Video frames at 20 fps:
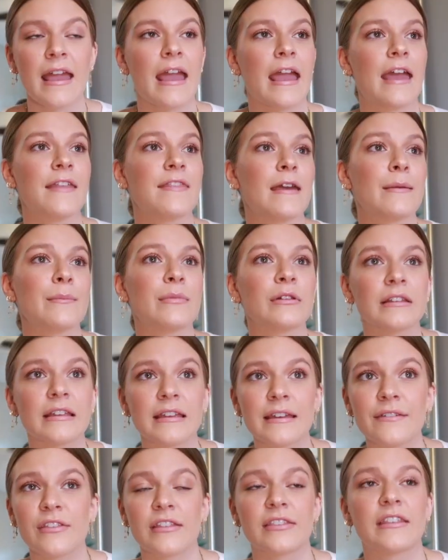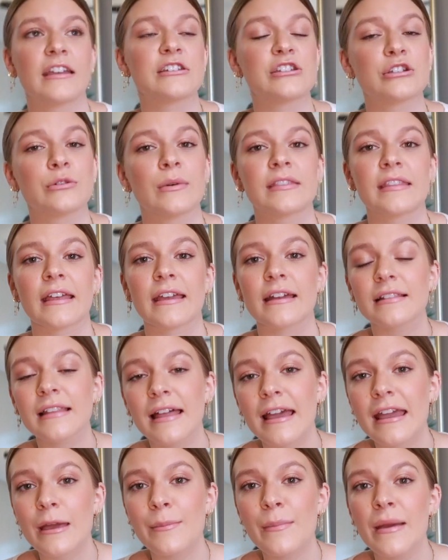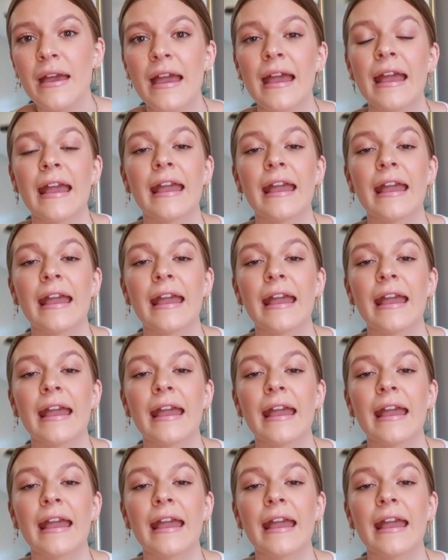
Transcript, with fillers: and they believe that they do what they claim